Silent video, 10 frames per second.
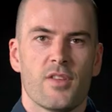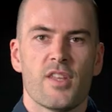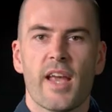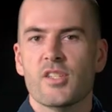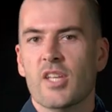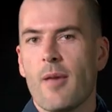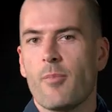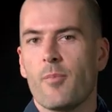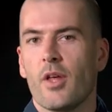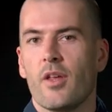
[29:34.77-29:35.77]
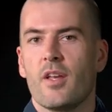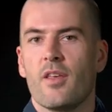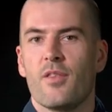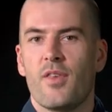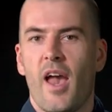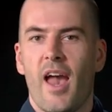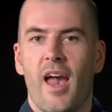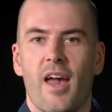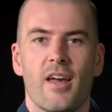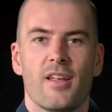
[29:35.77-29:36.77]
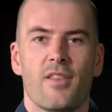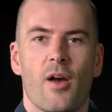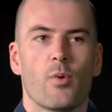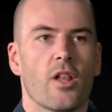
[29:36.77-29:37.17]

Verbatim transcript: The next capability that